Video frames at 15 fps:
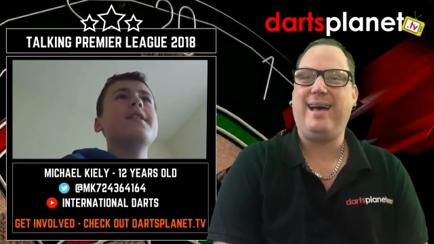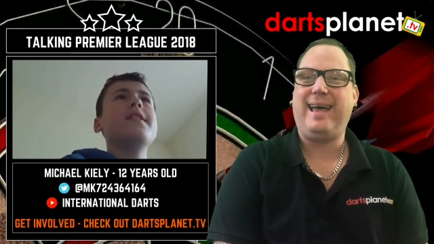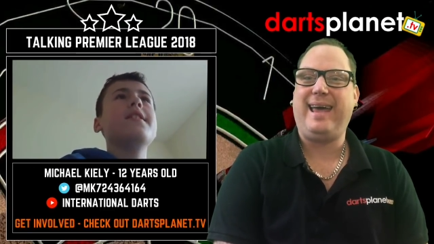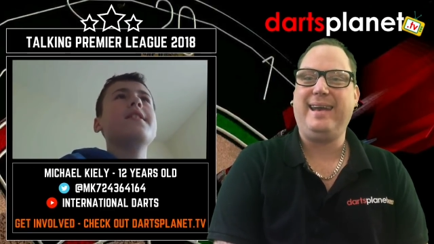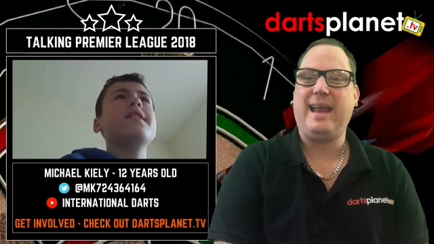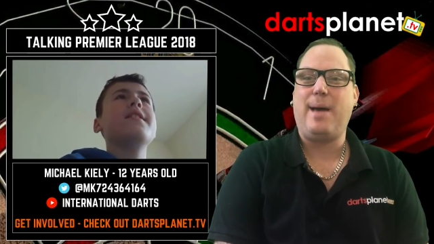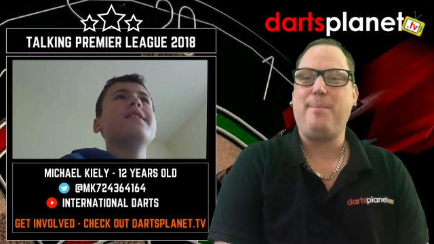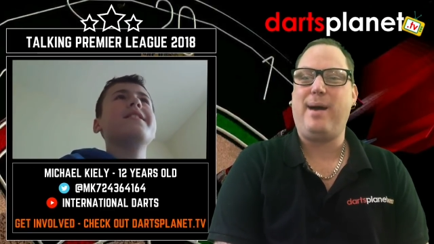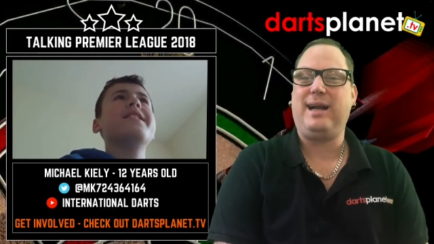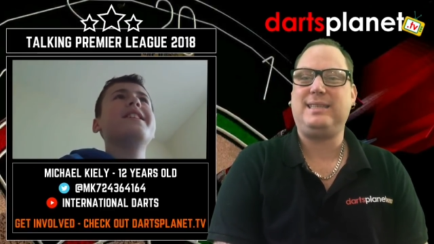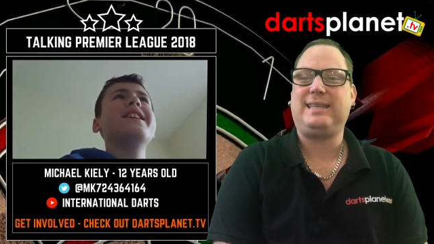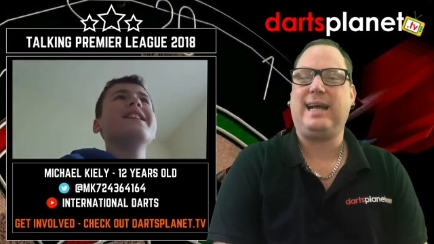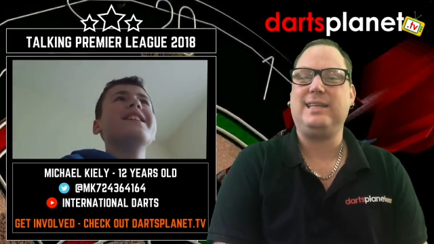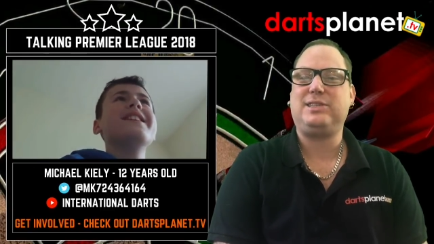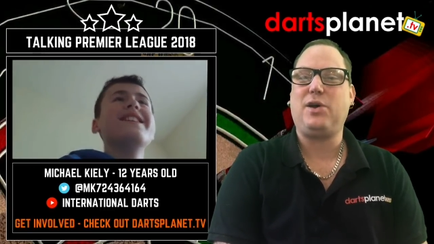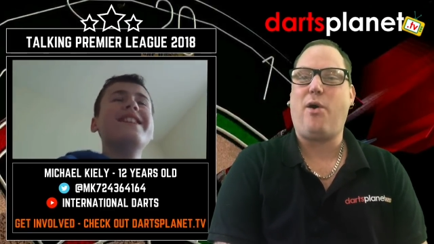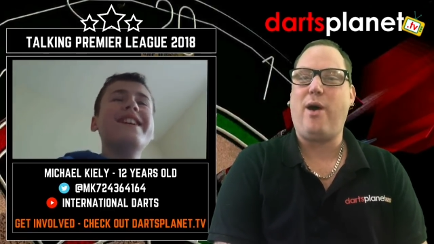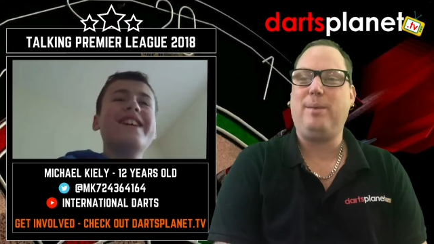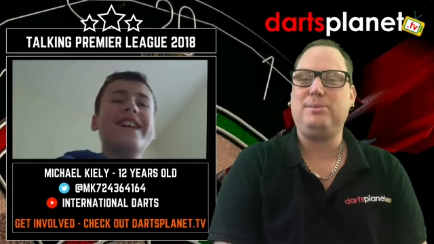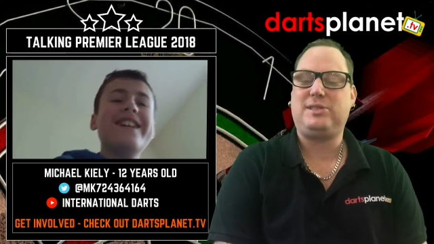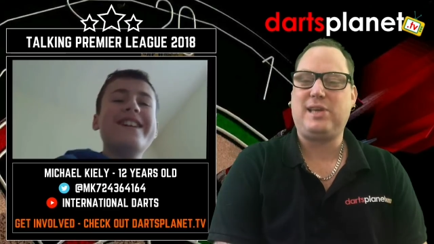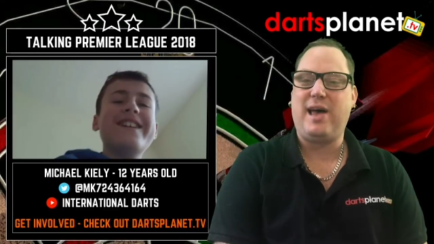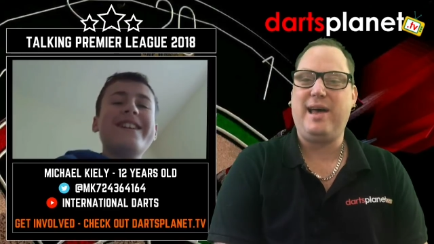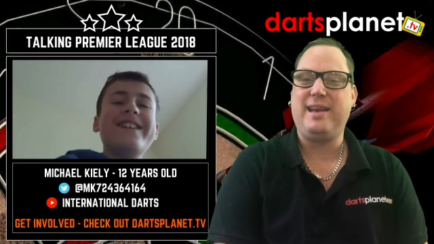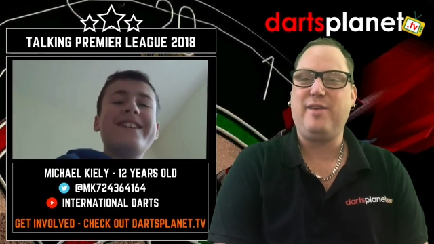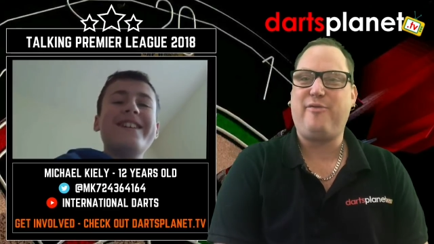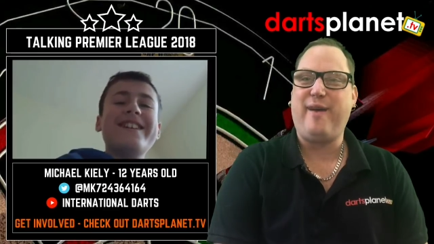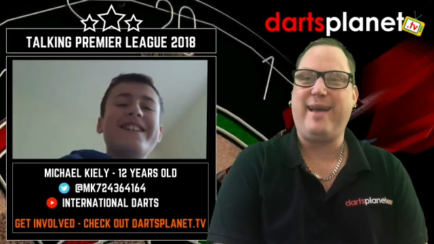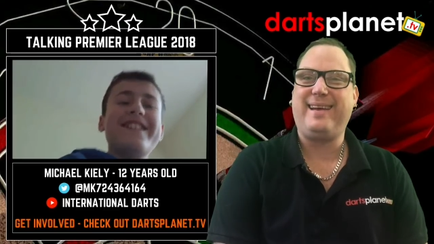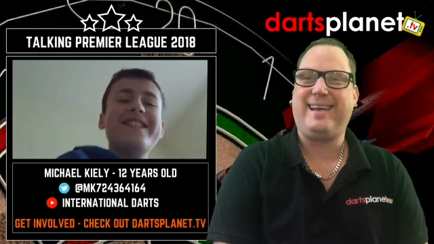Speaker 1: in that match that time
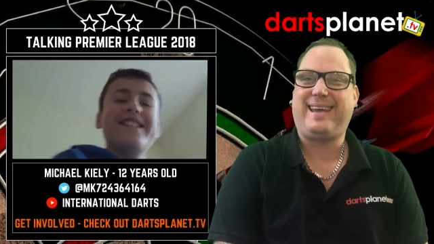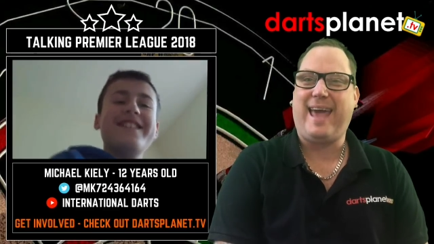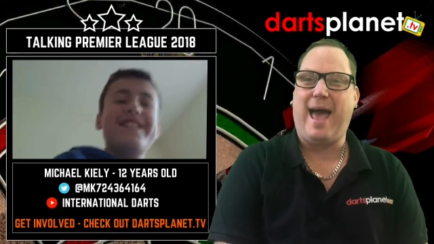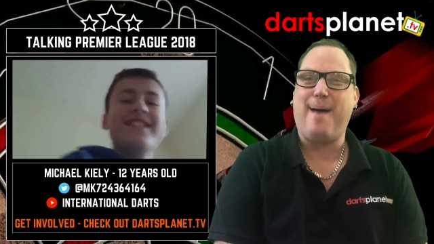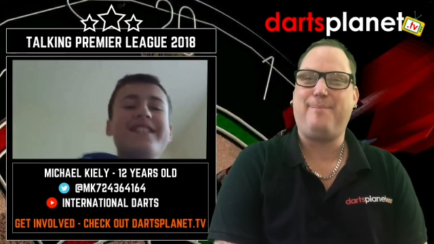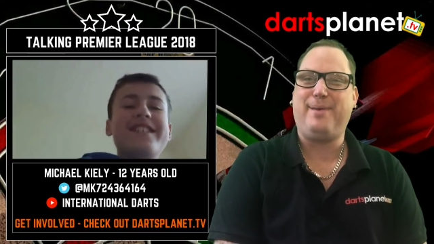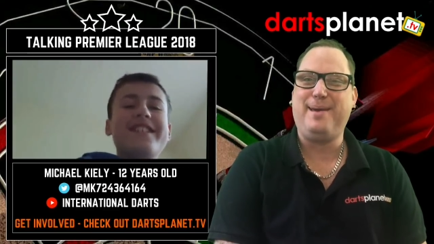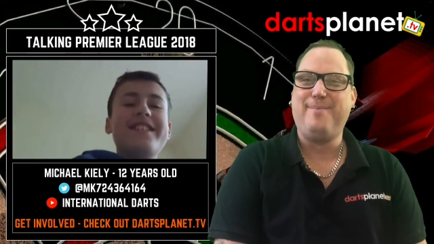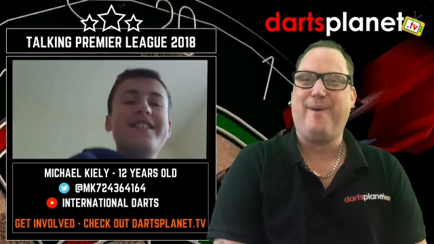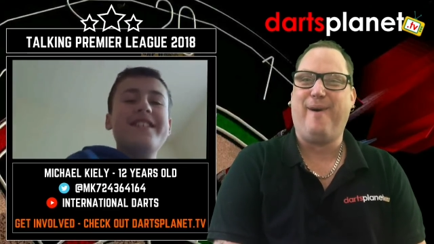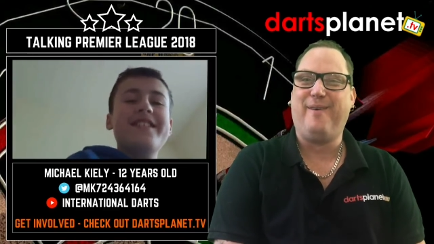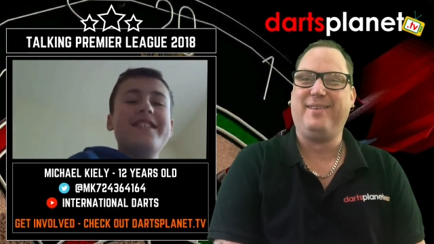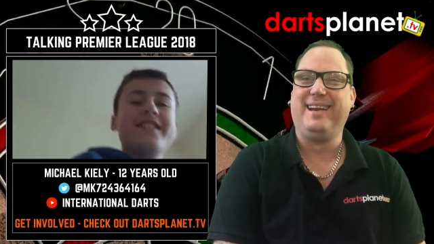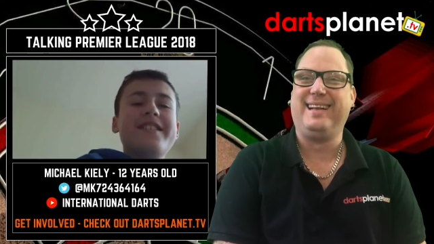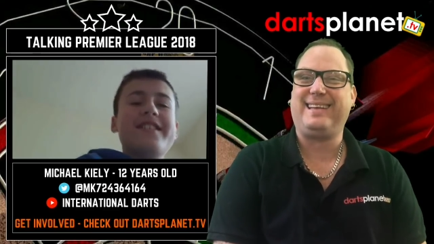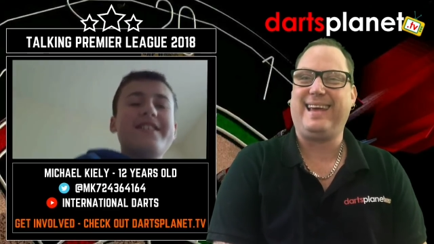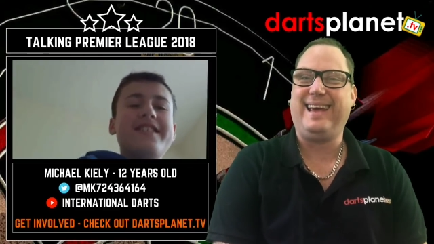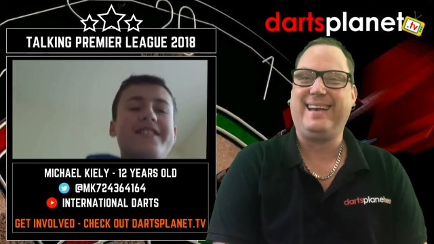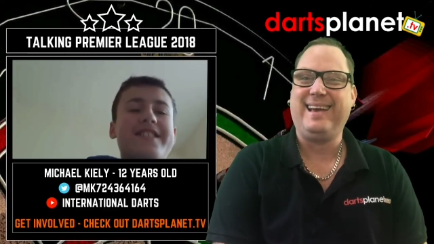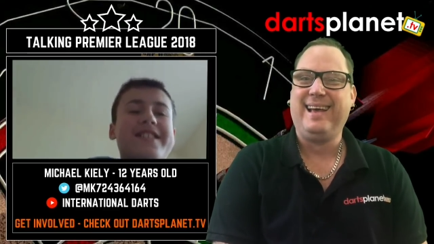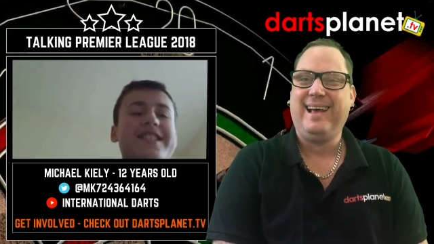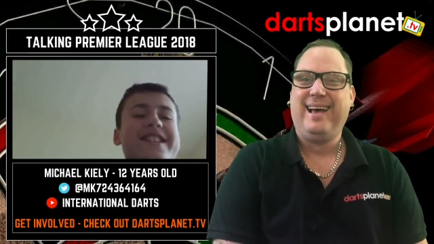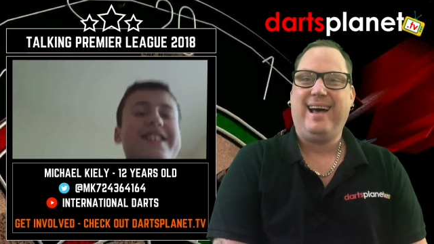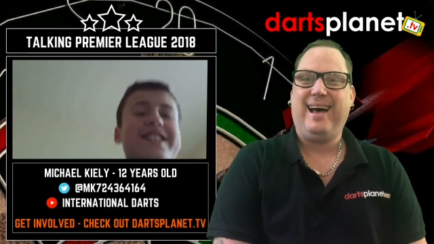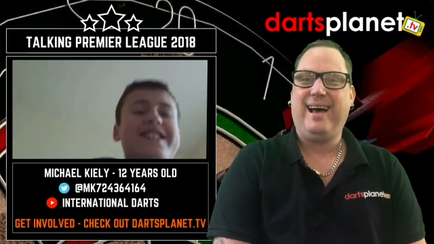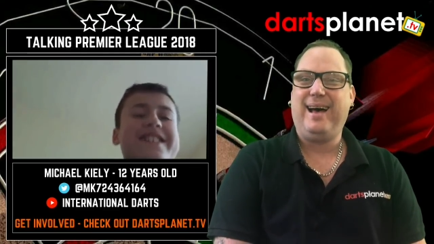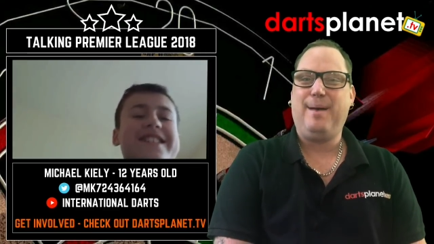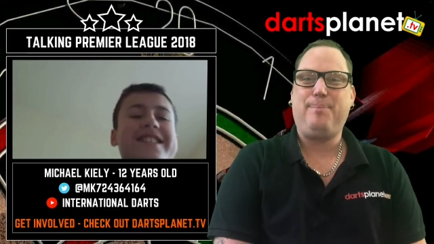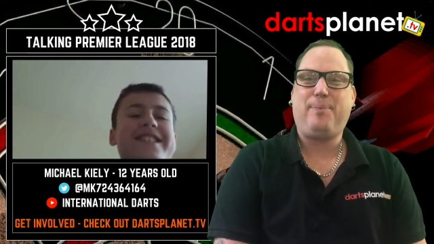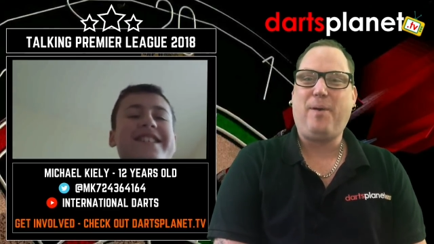certainly affected Cadby more than it did
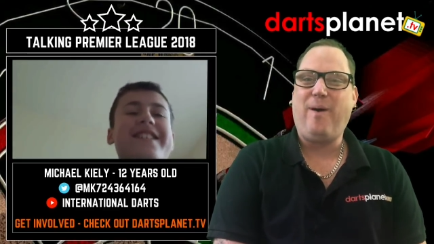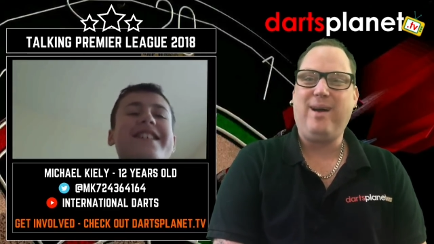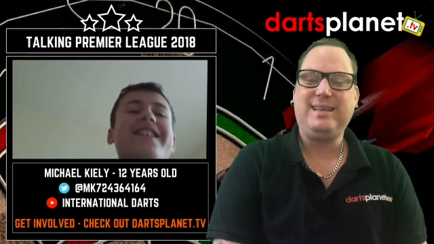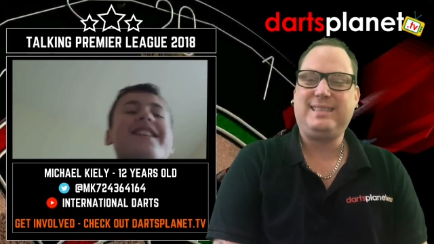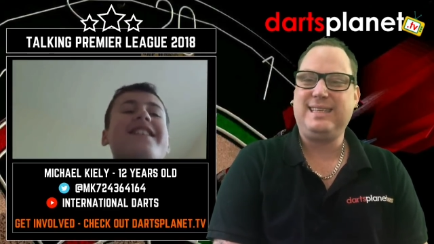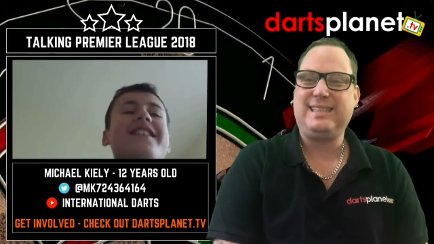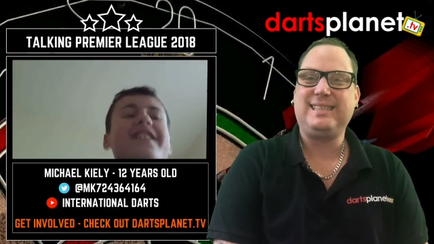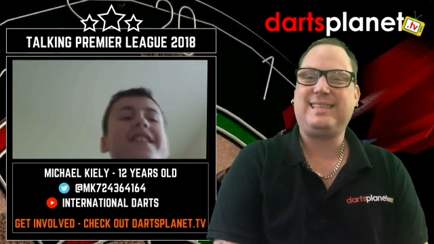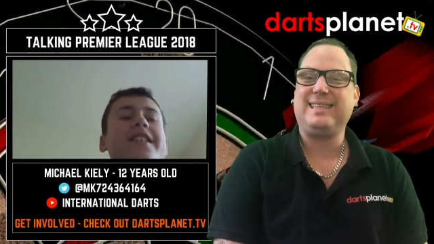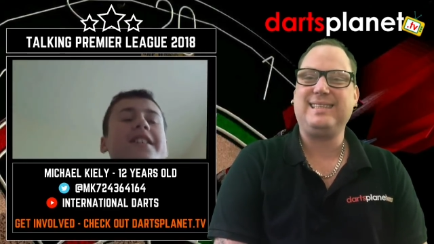Price. He just